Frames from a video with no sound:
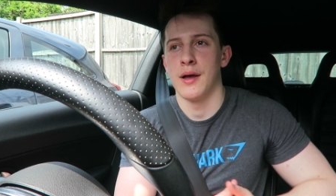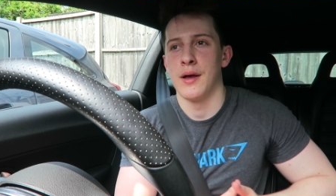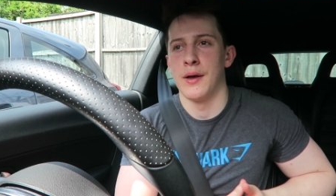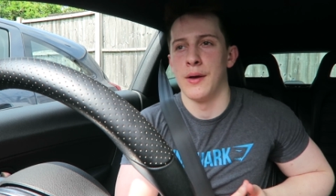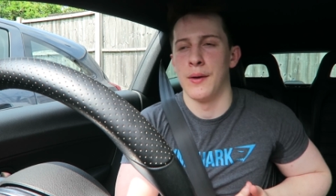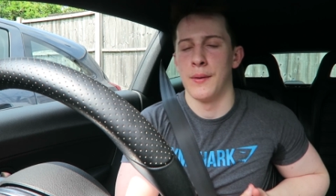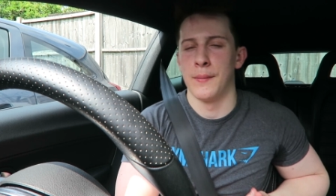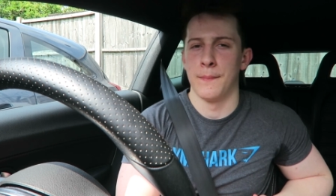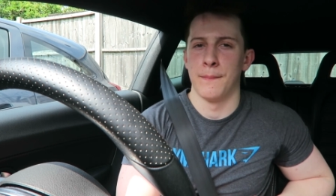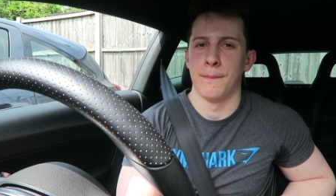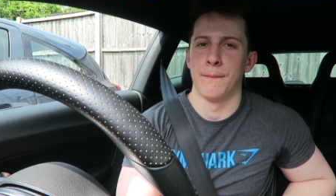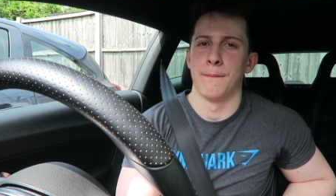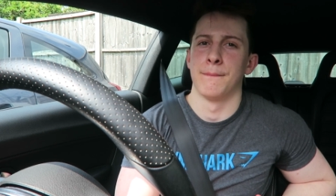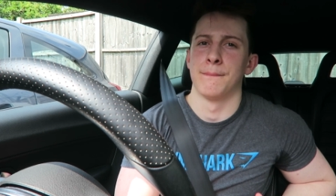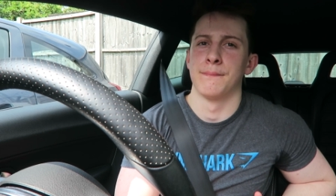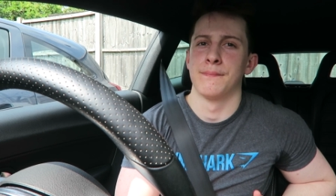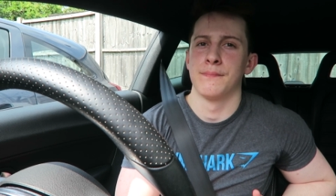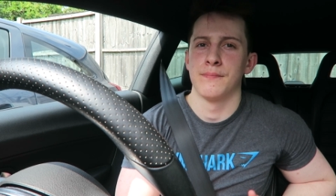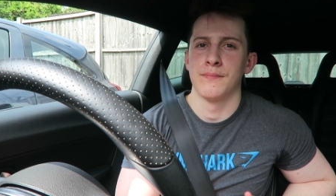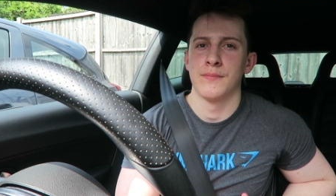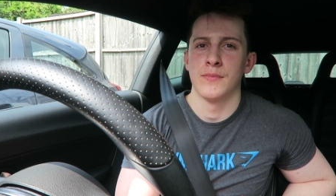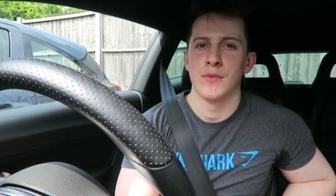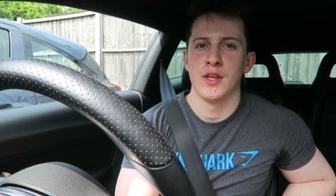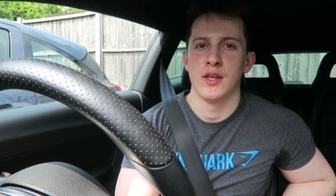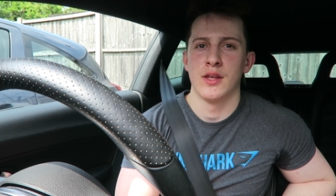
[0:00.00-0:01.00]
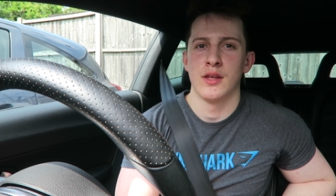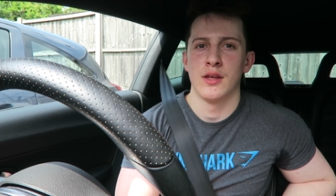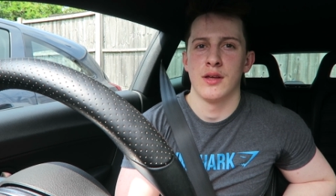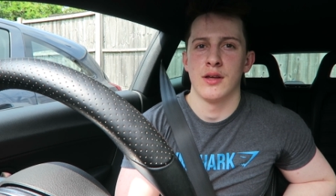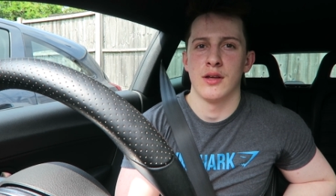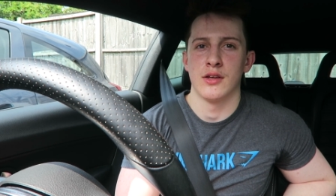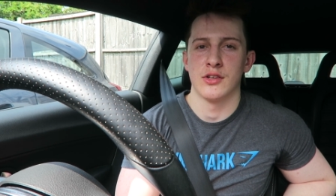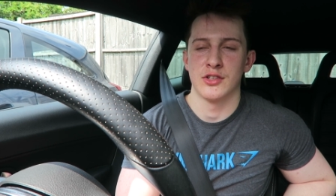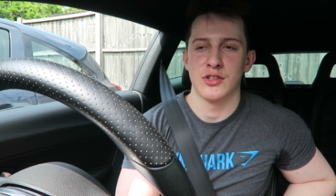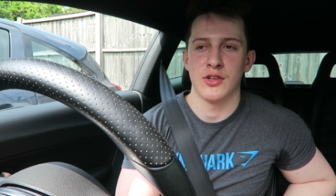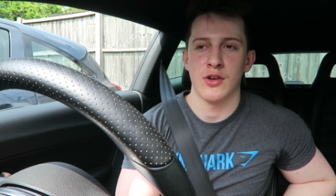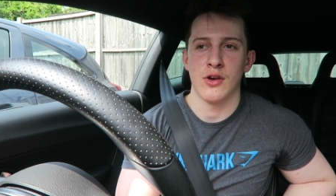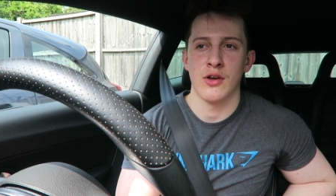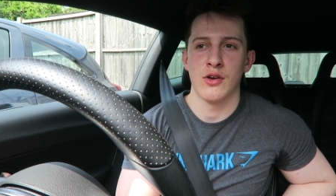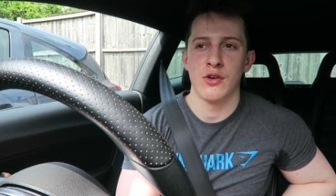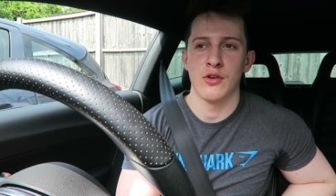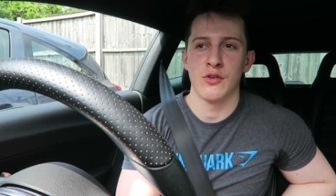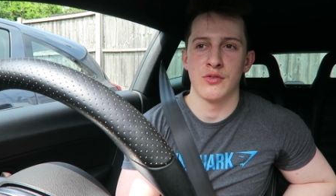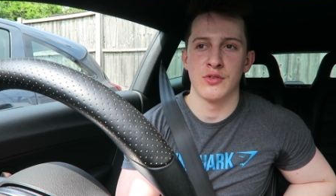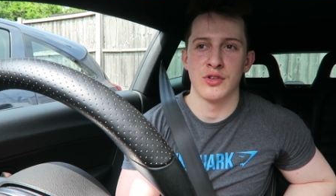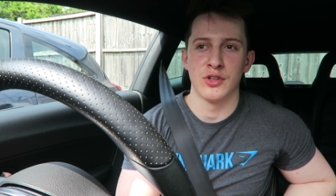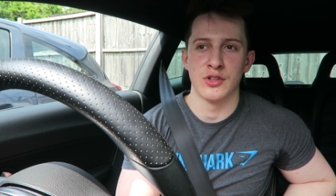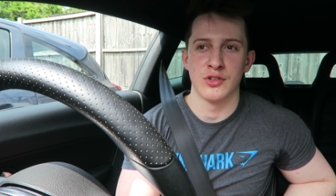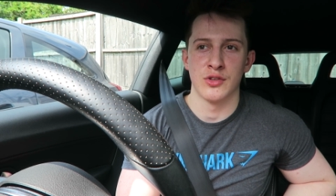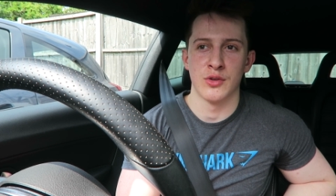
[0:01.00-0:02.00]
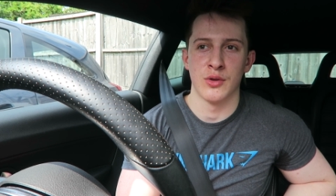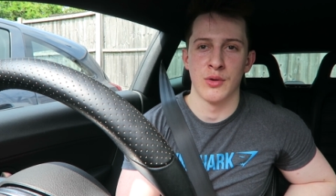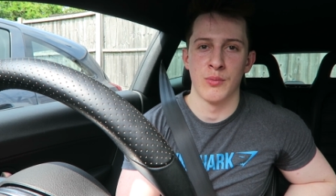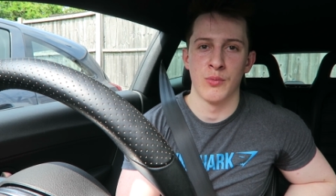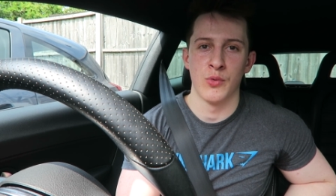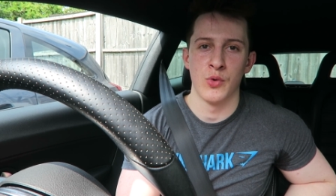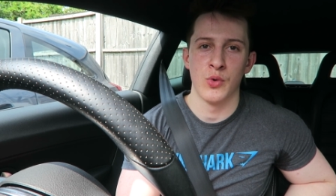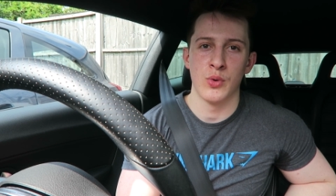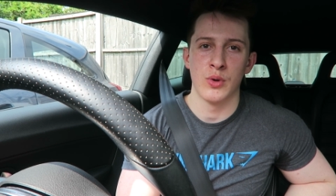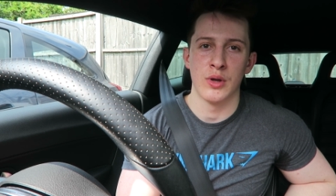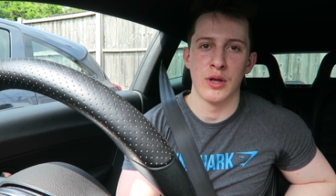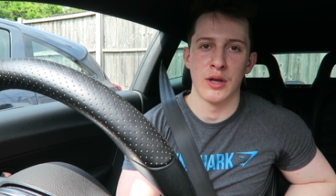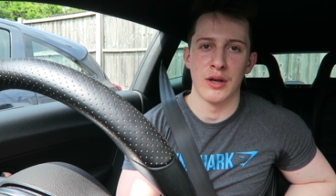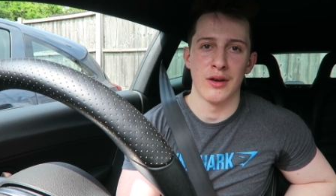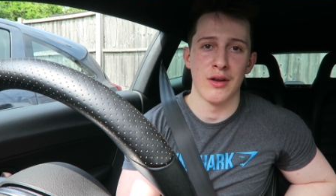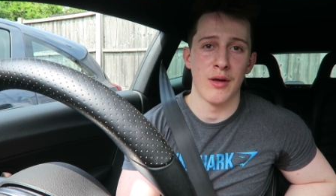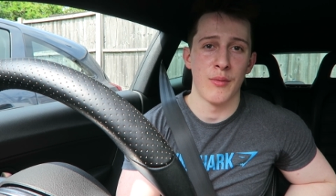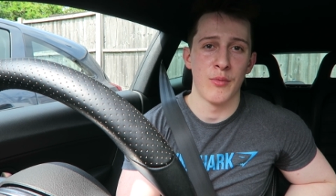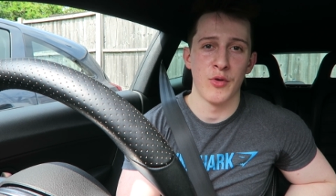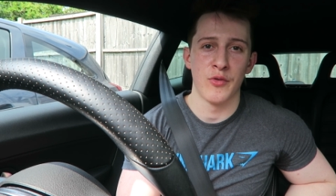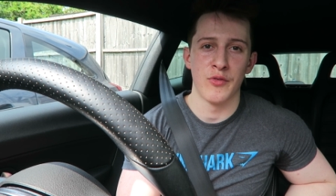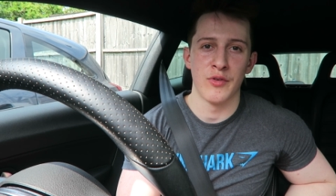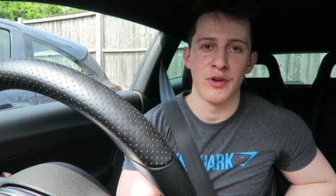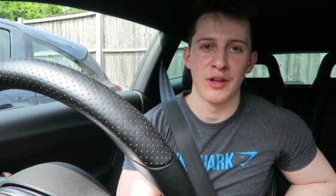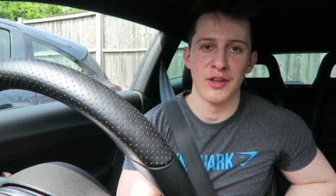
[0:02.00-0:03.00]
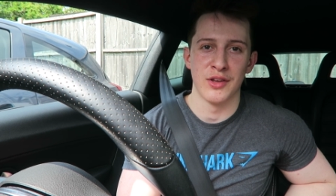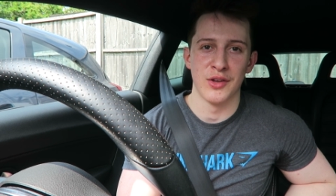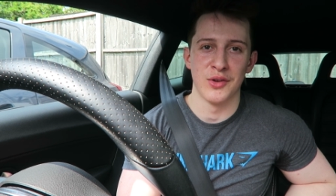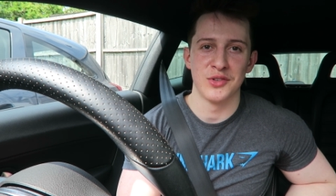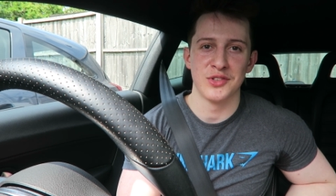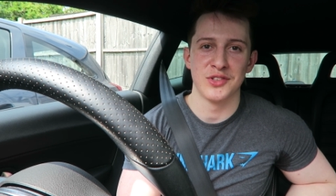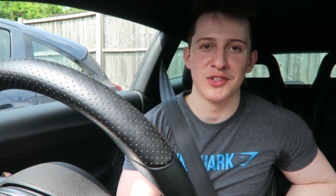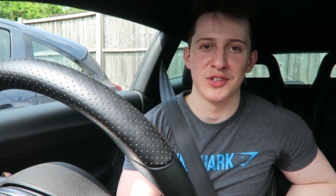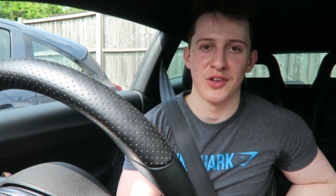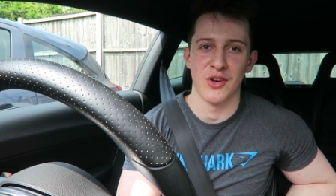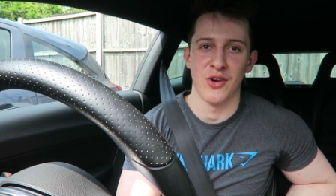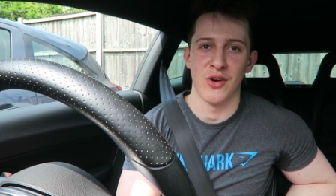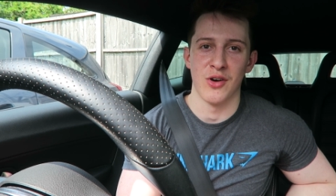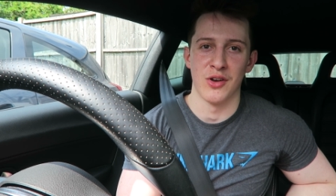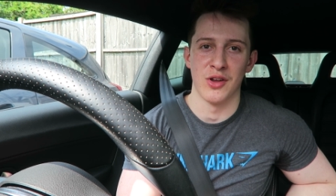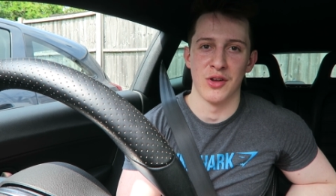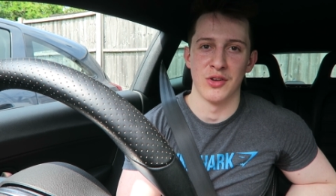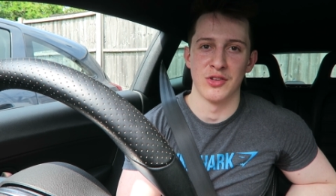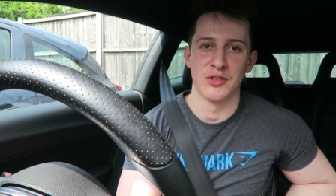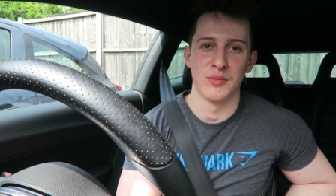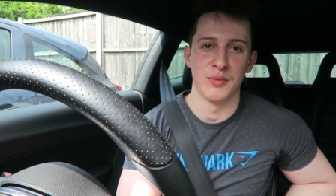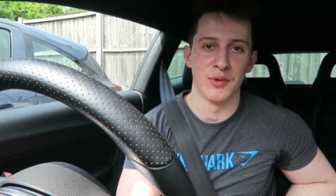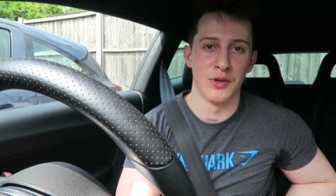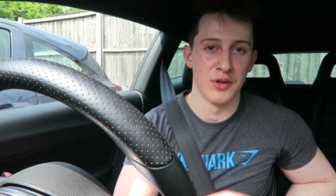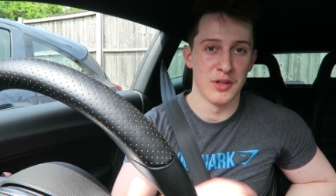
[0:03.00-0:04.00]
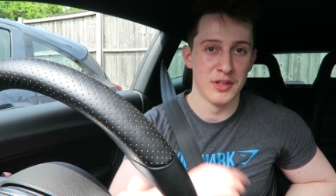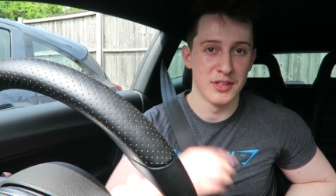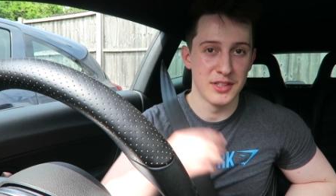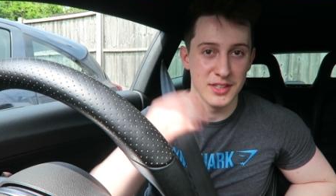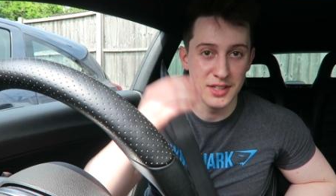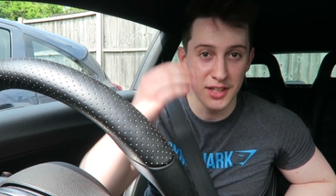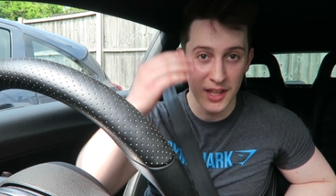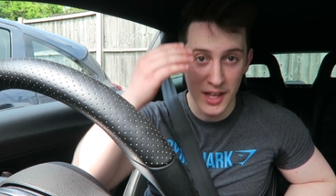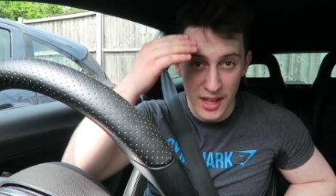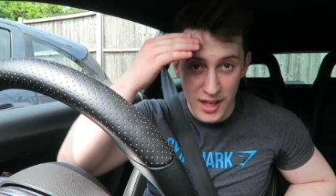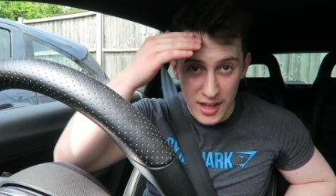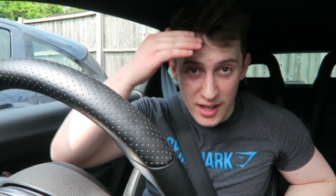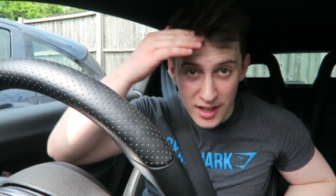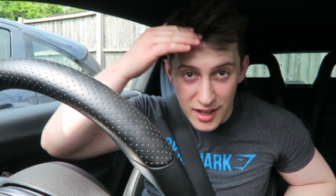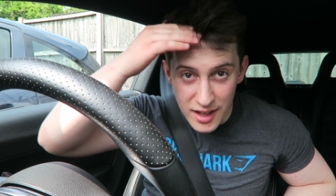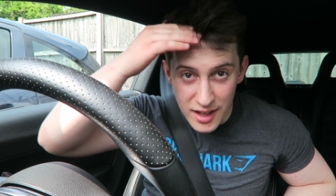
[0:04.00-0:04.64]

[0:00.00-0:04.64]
I started off just doing walking. I'm not really used to cardio, to be honest.